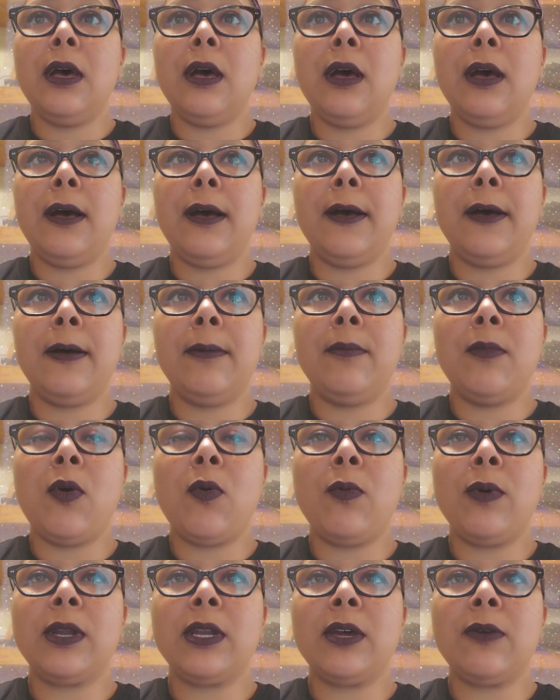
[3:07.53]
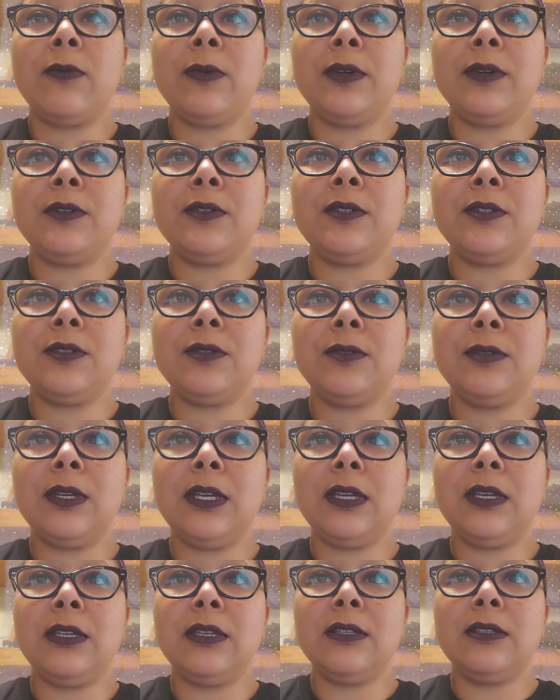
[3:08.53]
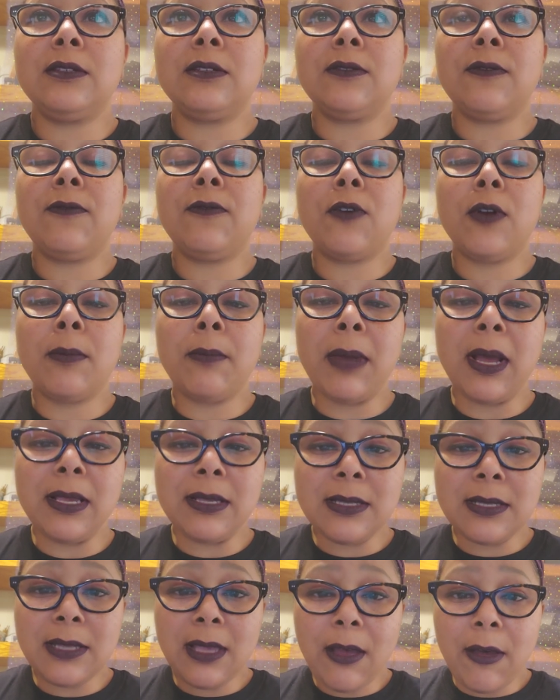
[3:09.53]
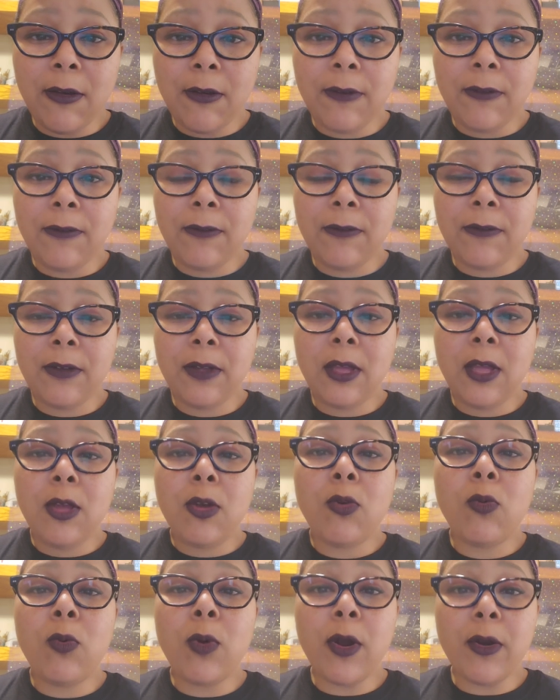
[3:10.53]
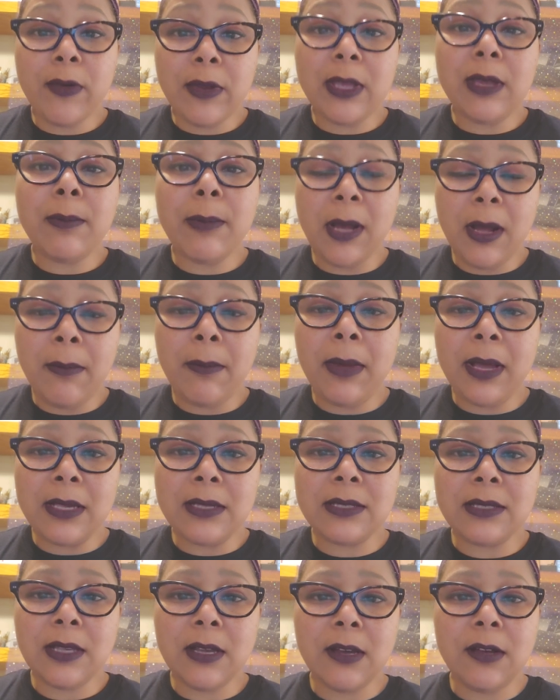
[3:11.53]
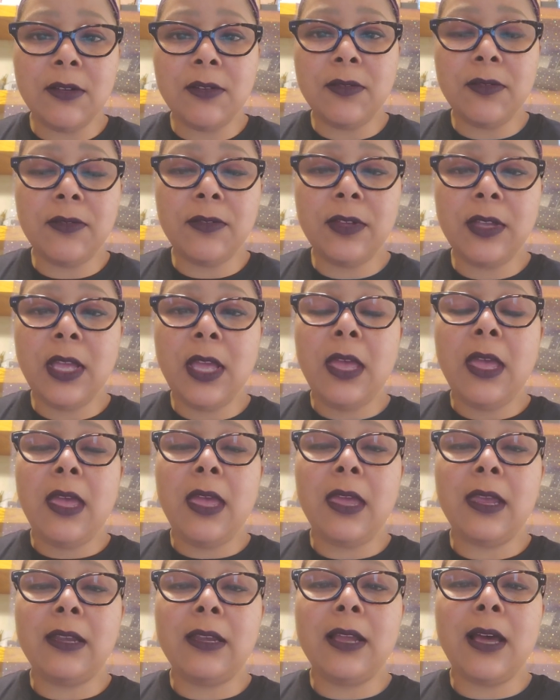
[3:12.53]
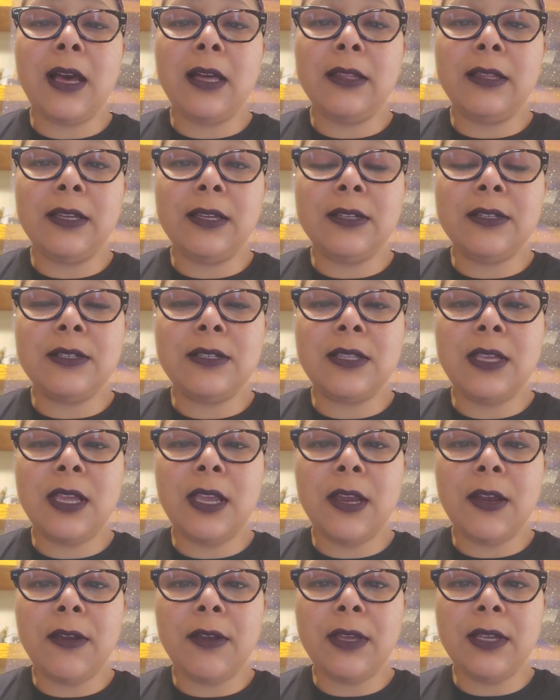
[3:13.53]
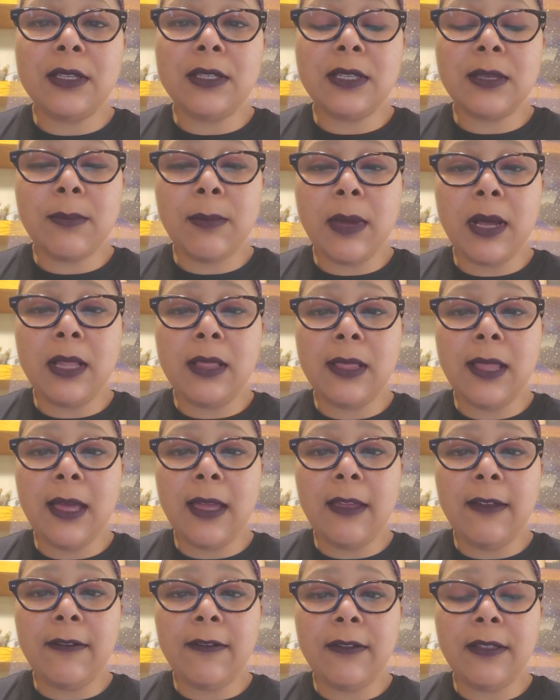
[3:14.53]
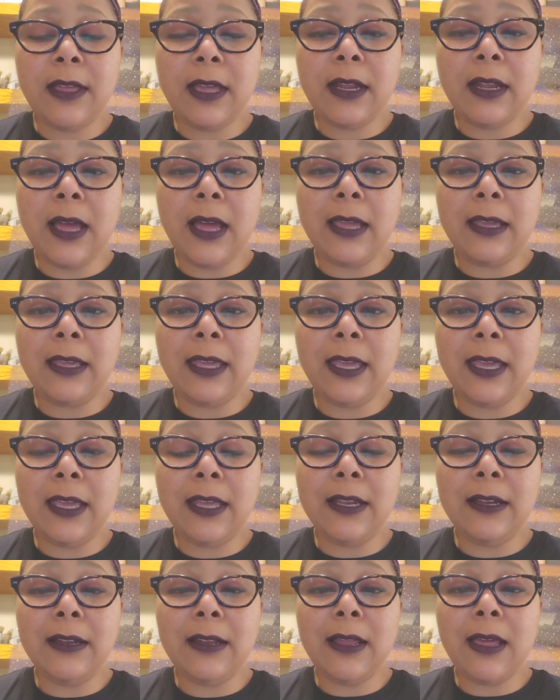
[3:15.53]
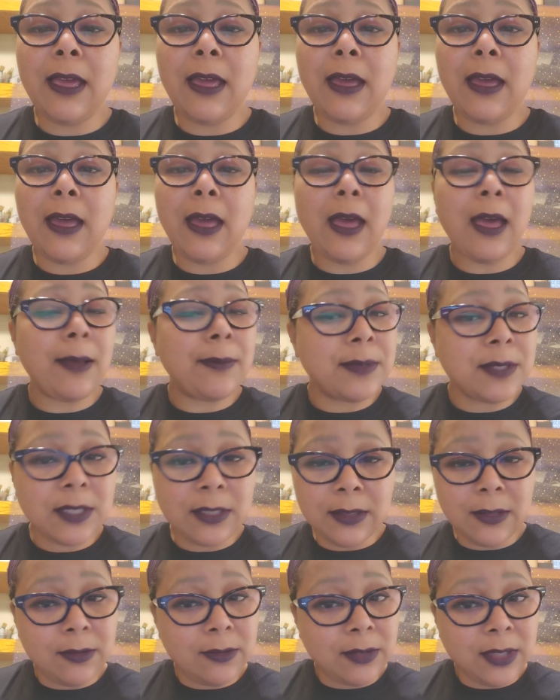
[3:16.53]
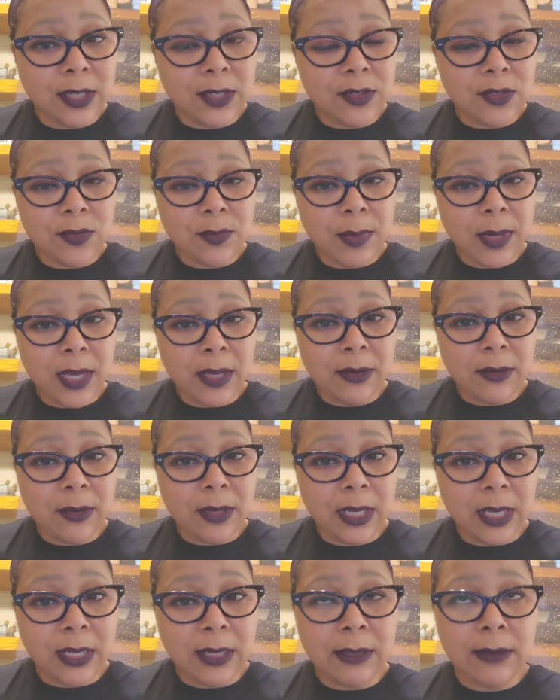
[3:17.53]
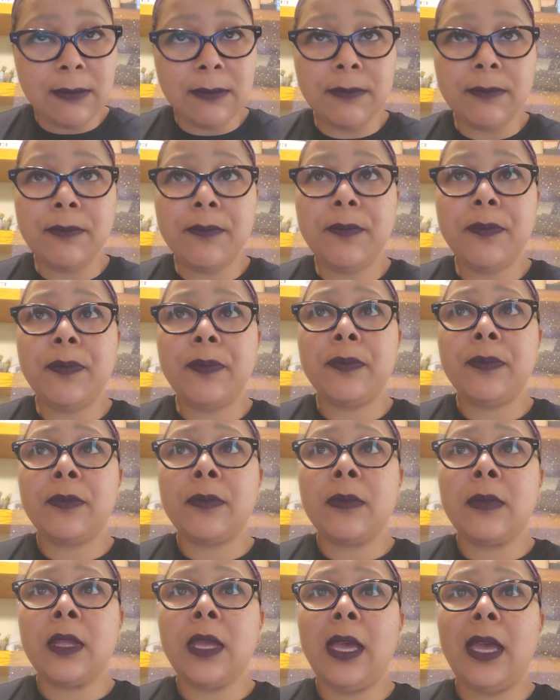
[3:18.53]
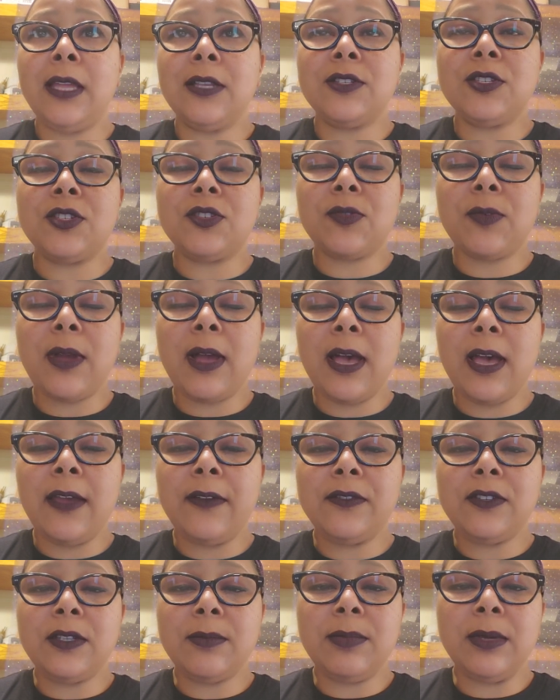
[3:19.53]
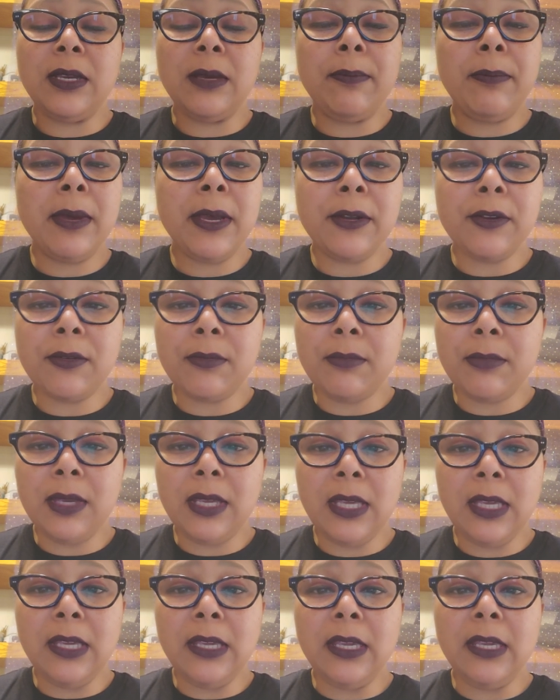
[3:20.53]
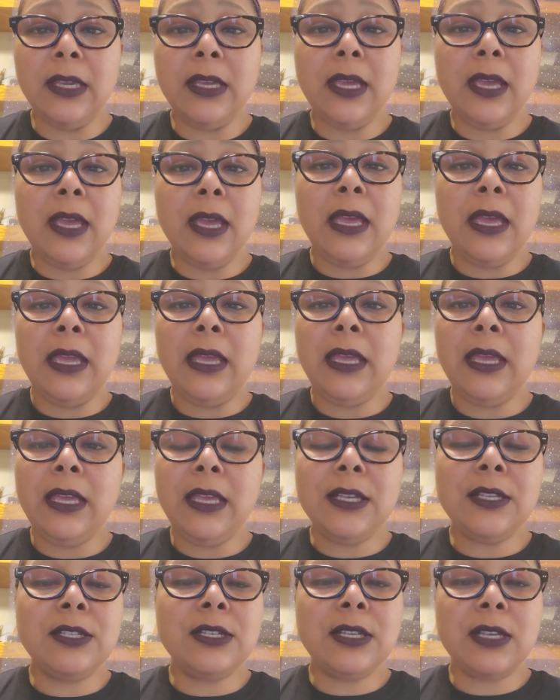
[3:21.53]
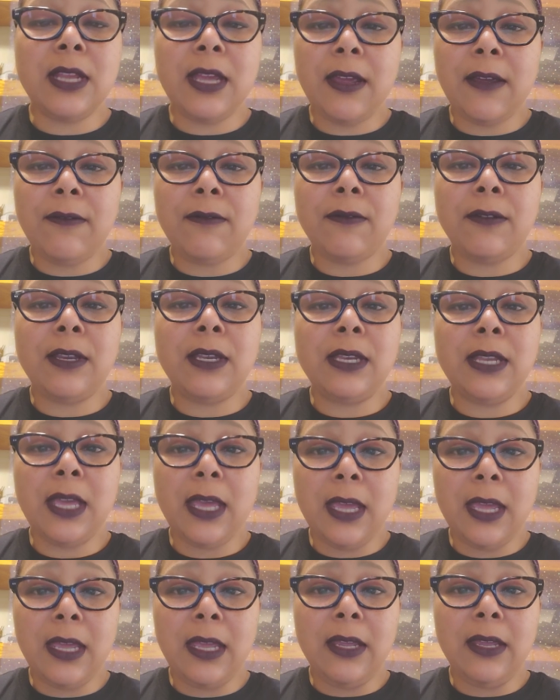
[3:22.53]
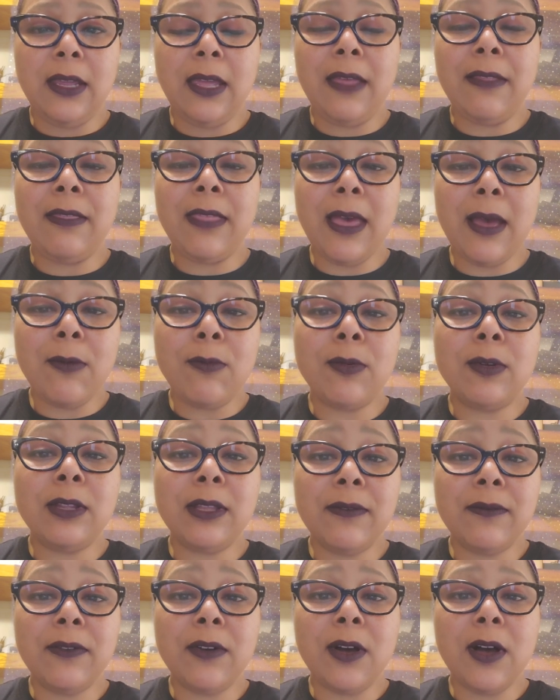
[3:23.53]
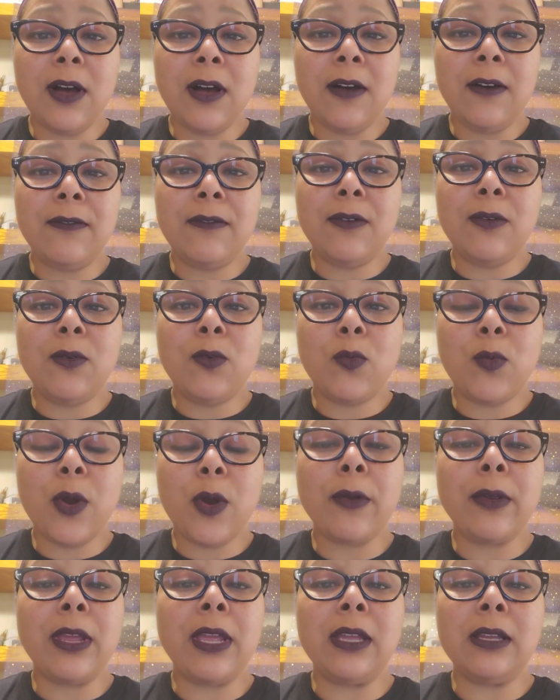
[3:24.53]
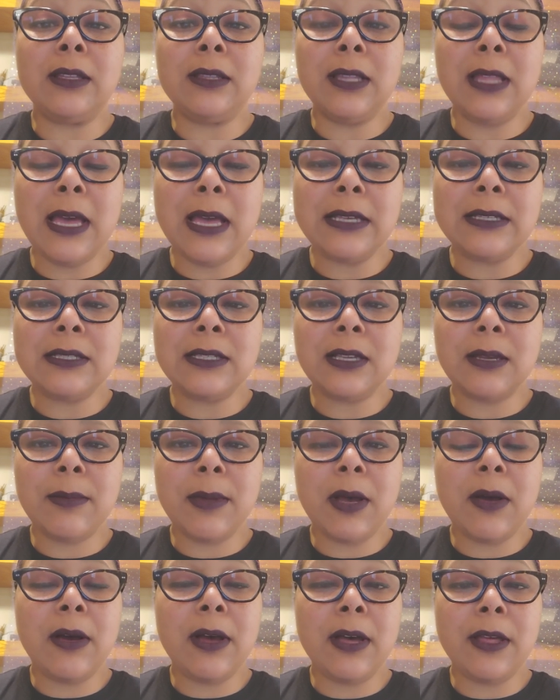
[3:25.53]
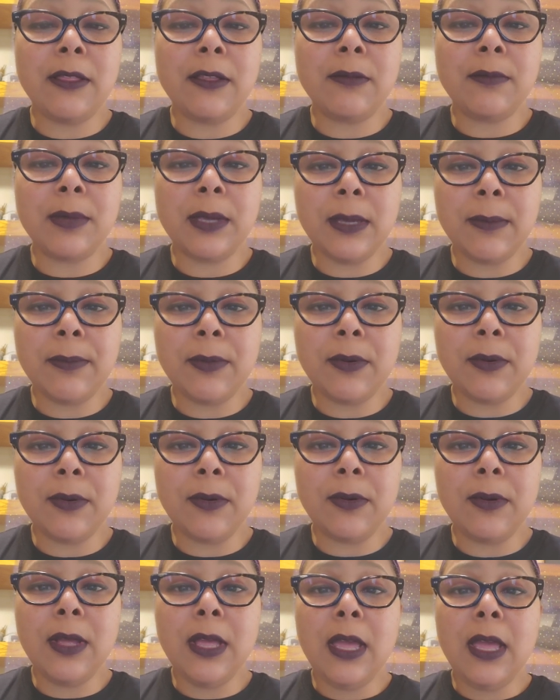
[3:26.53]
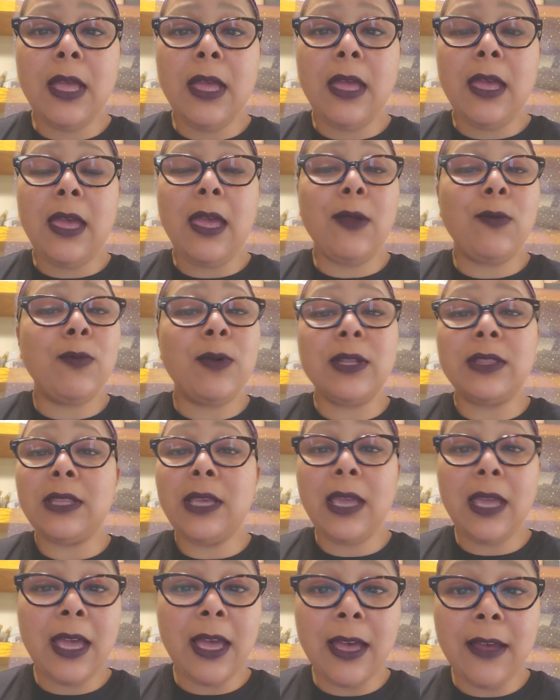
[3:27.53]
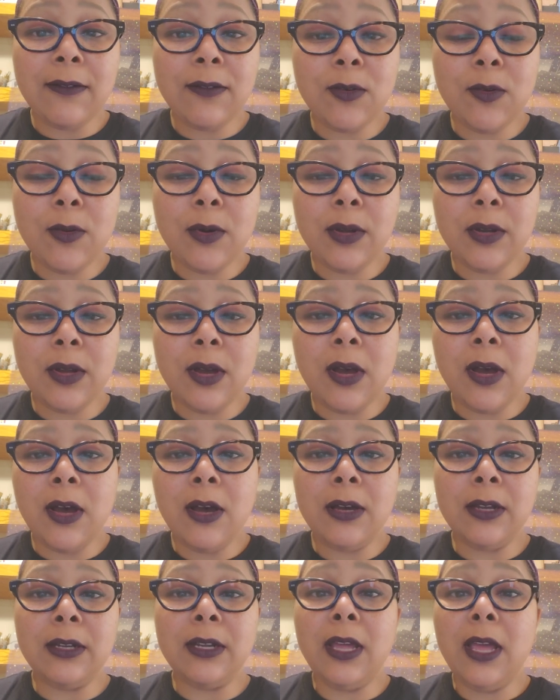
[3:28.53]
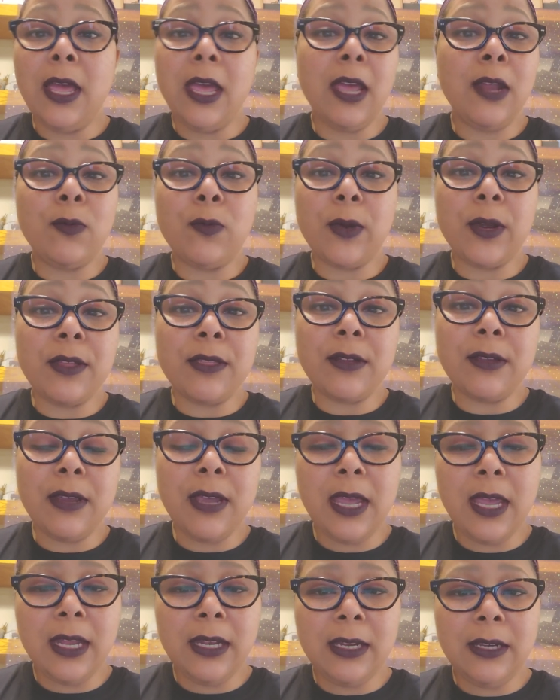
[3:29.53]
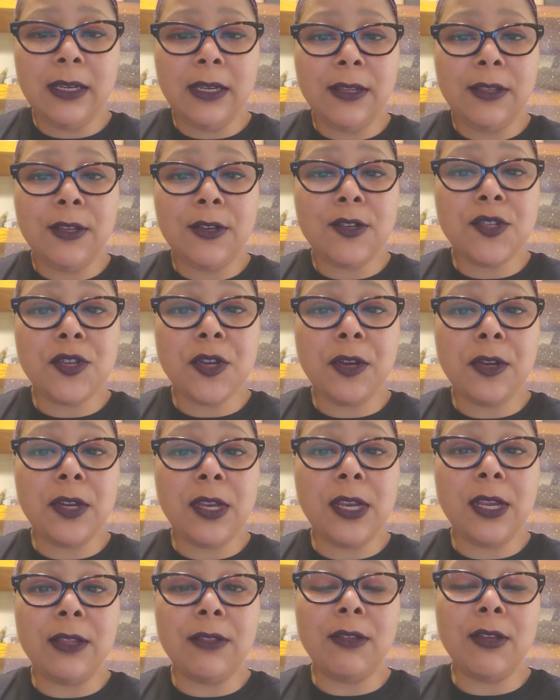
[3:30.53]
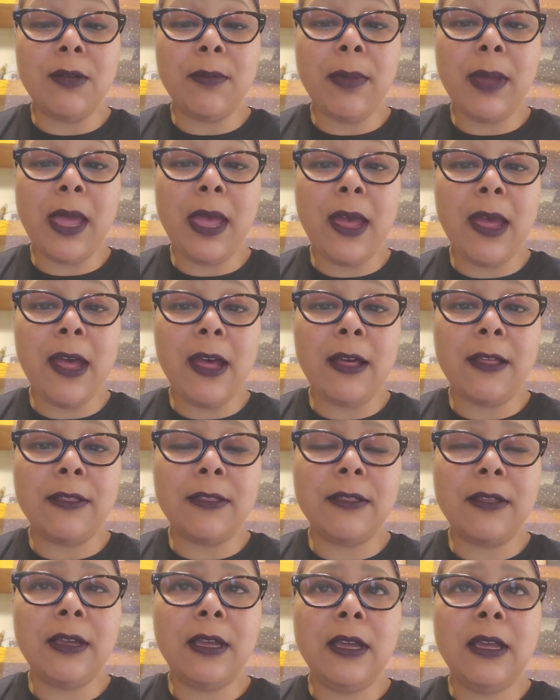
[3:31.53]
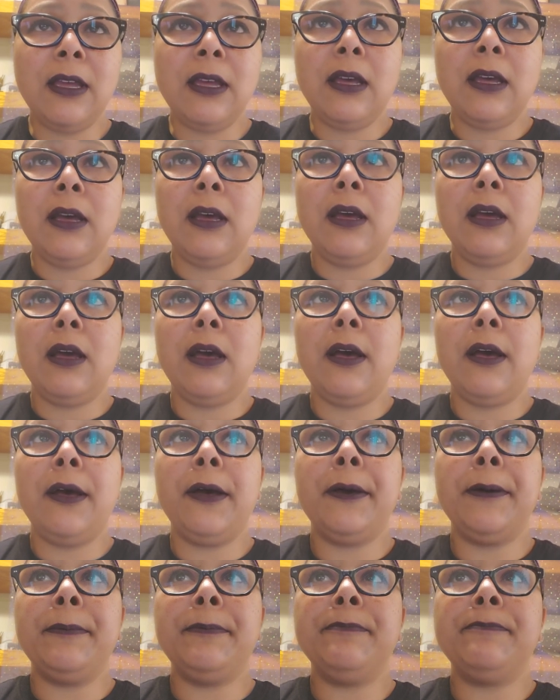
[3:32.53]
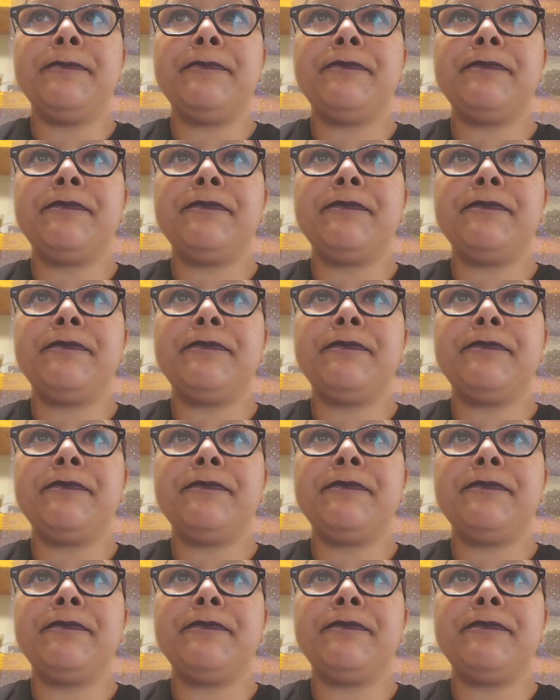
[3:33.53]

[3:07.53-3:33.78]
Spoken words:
What I will do is for myself, worry about myself, acknowledge the areas in my life that I can absolutely do better in, and strive to be a better me each and every day. And that will involve worrying less about other people and what they have going on and where they're headed in their journey and their path. And